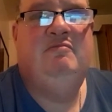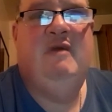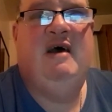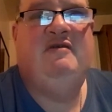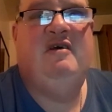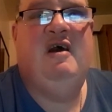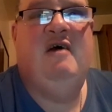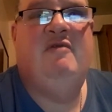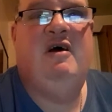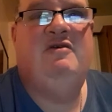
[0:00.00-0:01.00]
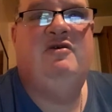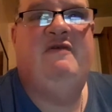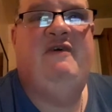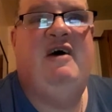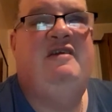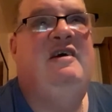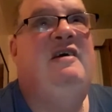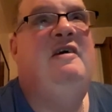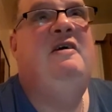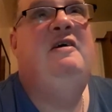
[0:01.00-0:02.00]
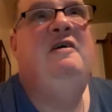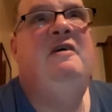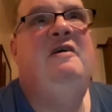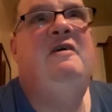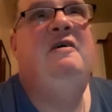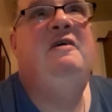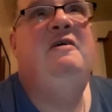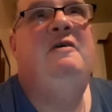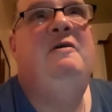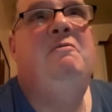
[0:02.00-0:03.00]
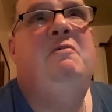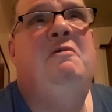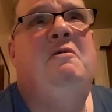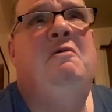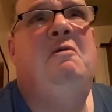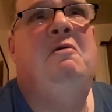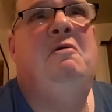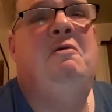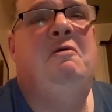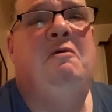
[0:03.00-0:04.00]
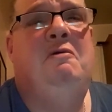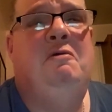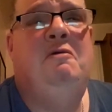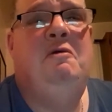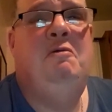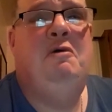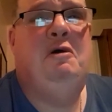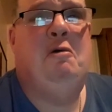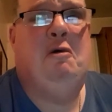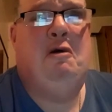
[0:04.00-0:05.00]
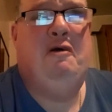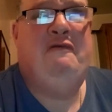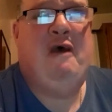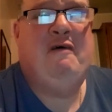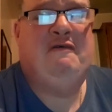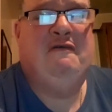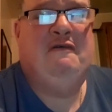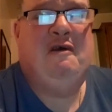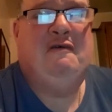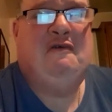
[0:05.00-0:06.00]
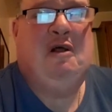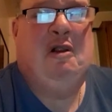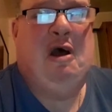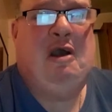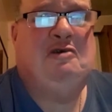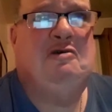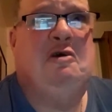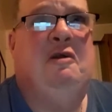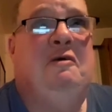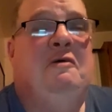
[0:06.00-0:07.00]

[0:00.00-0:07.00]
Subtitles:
Matt, do you have La Travati? I want to go to his house and see his collection.